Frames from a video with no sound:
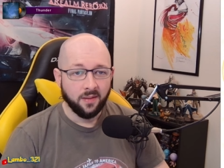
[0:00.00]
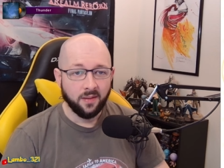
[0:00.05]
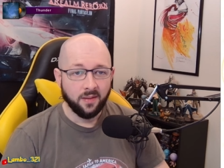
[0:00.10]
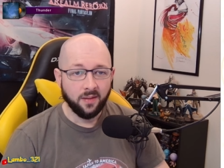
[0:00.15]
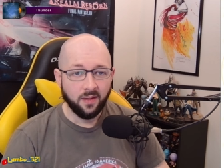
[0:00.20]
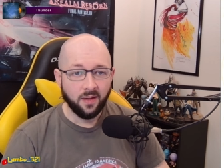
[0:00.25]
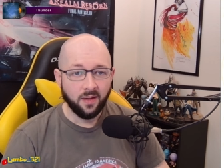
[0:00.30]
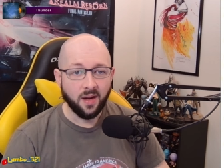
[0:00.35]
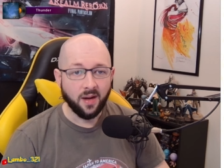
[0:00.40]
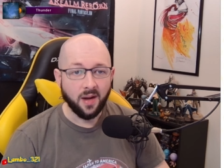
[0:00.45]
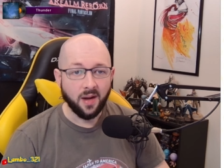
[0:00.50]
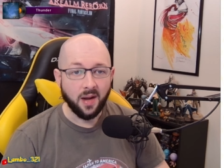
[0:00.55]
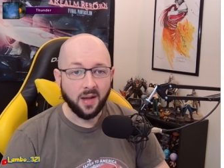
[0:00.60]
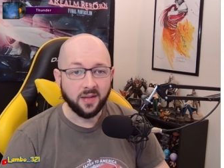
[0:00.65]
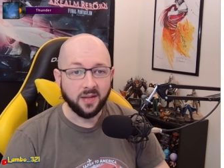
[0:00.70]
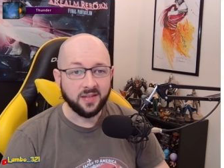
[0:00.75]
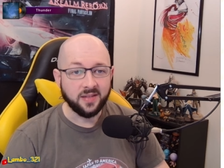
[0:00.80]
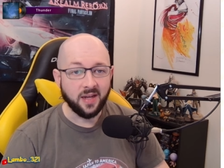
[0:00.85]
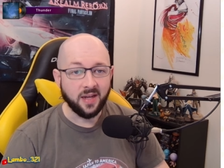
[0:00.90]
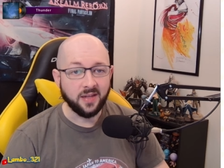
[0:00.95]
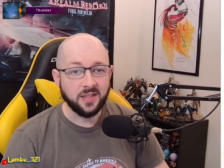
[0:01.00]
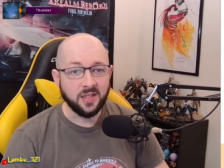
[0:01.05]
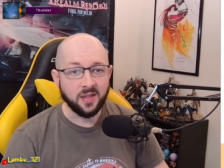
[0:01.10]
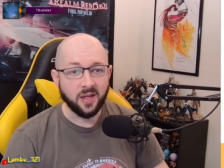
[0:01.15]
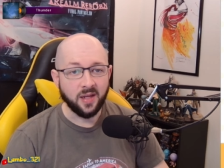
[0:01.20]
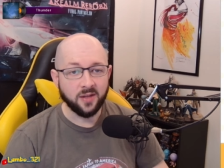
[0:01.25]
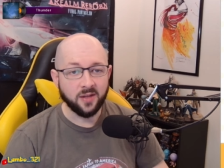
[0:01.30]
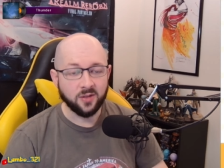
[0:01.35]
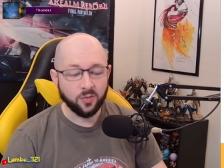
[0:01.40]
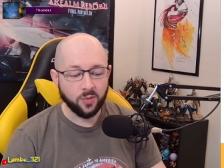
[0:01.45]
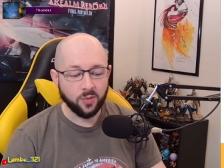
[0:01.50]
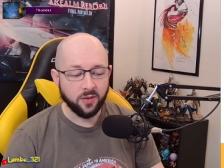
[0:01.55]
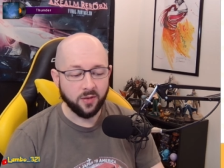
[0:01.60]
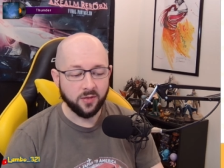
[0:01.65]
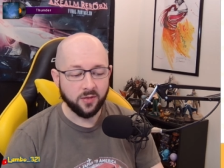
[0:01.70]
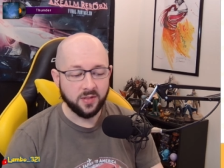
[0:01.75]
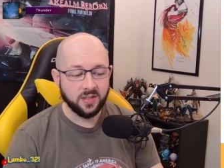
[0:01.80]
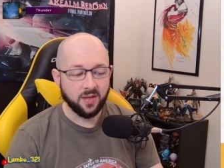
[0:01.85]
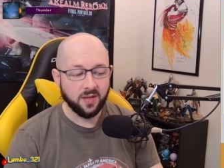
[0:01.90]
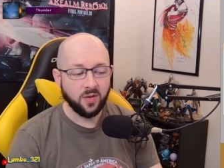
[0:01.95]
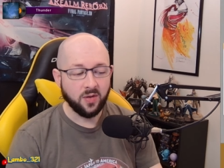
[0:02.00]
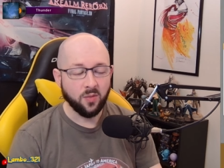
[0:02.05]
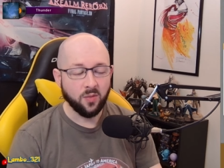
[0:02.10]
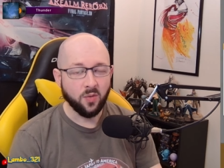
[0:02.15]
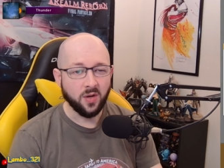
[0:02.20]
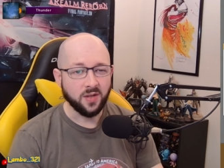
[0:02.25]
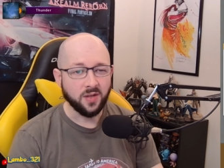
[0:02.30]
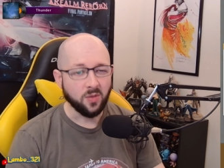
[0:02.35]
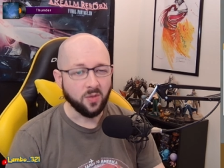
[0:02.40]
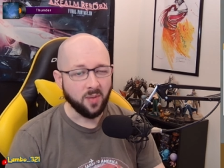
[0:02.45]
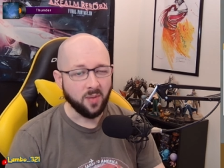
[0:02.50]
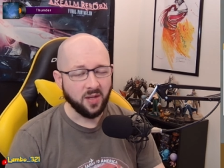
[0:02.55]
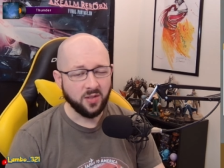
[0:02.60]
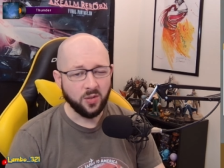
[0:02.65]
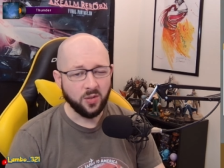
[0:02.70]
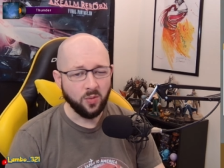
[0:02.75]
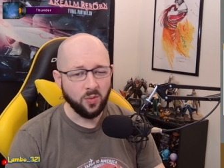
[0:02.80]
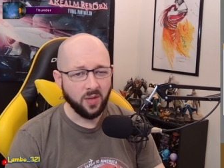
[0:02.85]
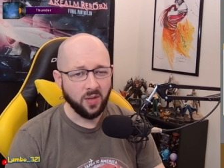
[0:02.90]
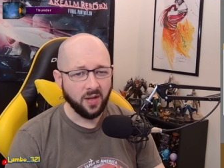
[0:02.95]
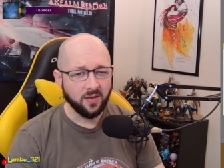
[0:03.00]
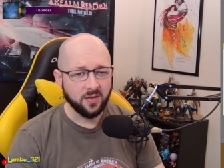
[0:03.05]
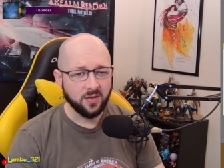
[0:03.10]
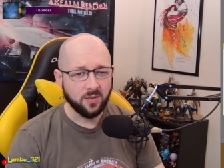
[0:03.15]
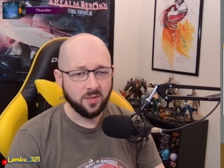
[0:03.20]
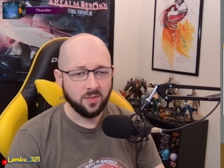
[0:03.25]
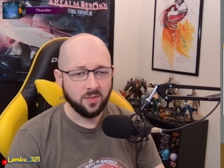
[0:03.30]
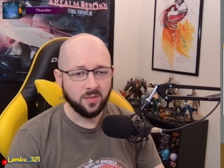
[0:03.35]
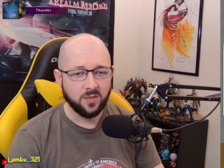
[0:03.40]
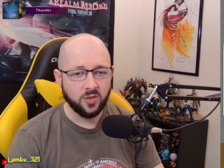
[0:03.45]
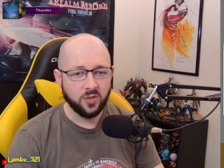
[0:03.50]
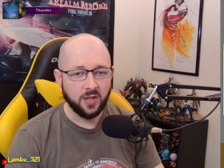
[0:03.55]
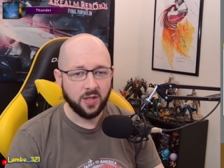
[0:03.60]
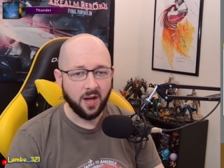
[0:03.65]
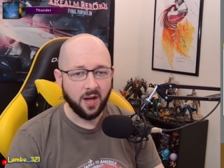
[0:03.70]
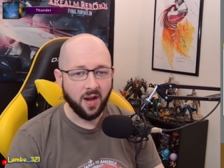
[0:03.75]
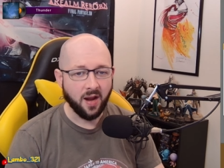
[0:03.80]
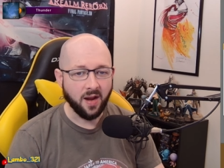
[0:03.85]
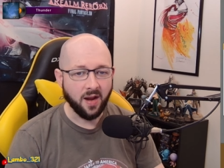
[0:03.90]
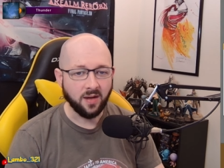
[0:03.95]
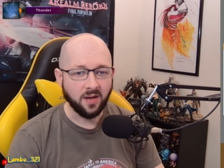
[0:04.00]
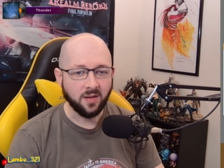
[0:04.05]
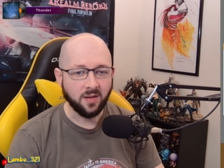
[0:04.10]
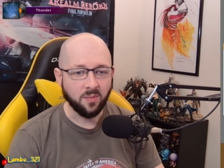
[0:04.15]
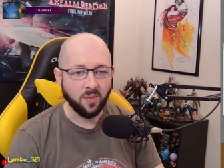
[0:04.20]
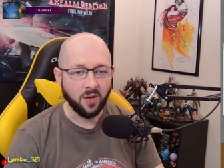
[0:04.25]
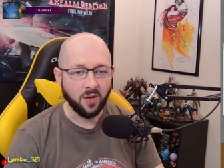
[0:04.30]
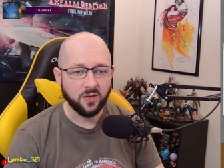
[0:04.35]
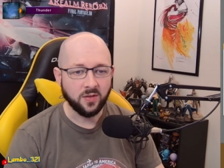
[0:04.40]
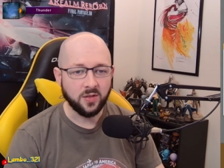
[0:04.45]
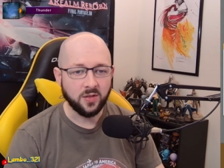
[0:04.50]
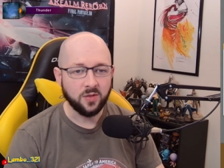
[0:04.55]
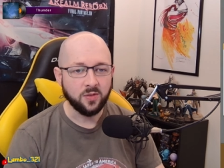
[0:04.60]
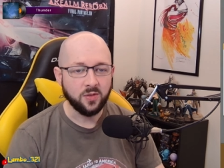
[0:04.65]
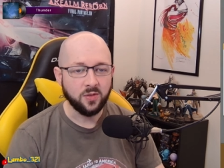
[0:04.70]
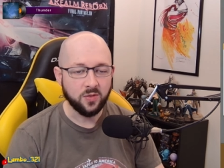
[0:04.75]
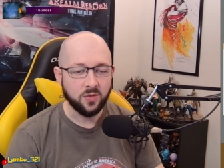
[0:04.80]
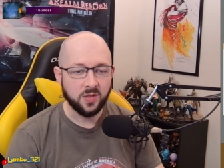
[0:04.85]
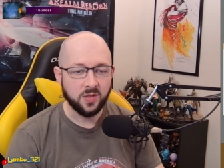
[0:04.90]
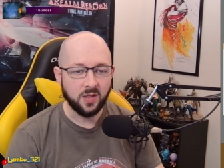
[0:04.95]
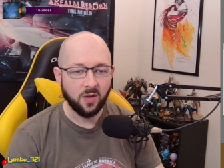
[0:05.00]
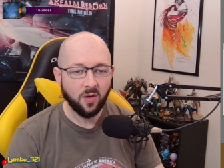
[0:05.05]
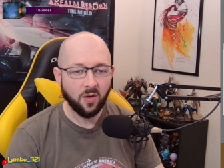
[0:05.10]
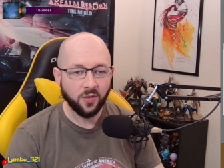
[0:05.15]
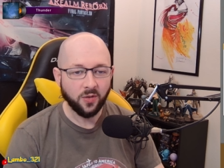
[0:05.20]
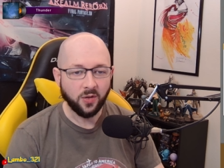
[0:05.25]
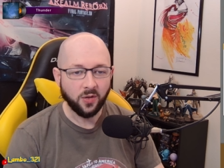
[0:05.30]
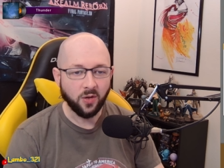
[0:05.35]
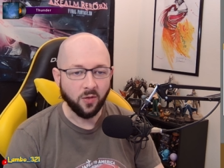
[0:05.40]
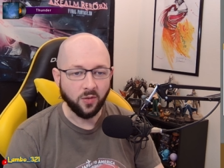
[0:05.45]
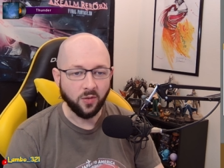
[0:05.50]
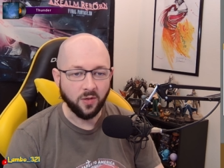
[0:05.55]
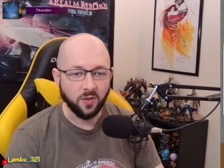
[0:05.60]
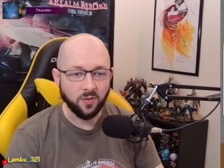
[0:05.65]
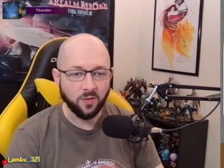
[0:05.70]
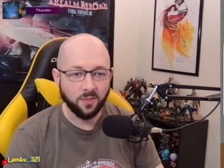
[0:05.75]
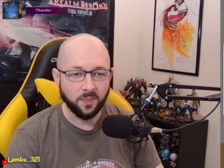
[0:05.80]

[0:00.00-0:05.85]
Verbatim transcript: uh, it's 19,371, so about 2,000 shy compared to using all the cocoa.